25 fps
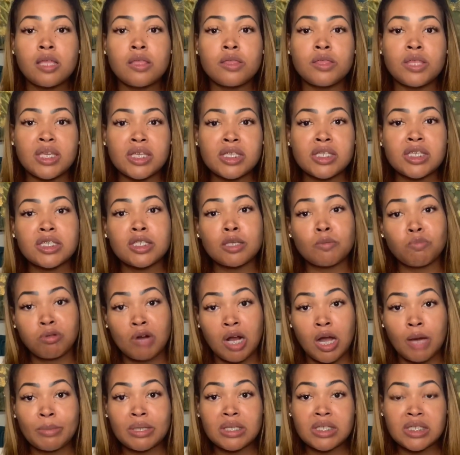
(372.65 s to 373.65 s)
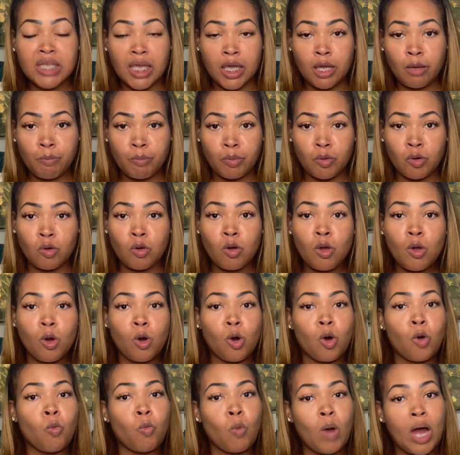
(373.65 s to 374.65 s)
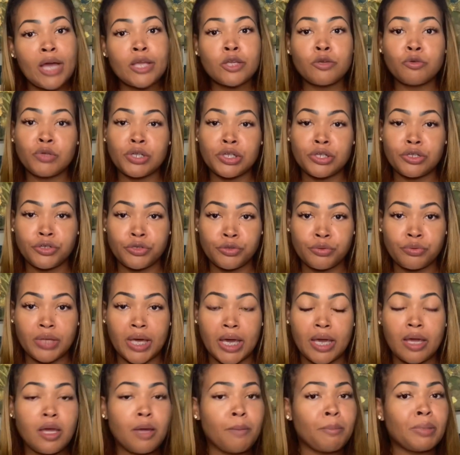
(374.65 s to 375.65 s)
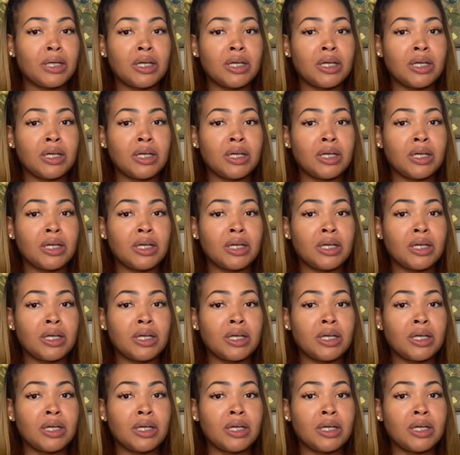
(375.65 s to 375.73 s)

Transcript: This is a prime example on why you need to do that,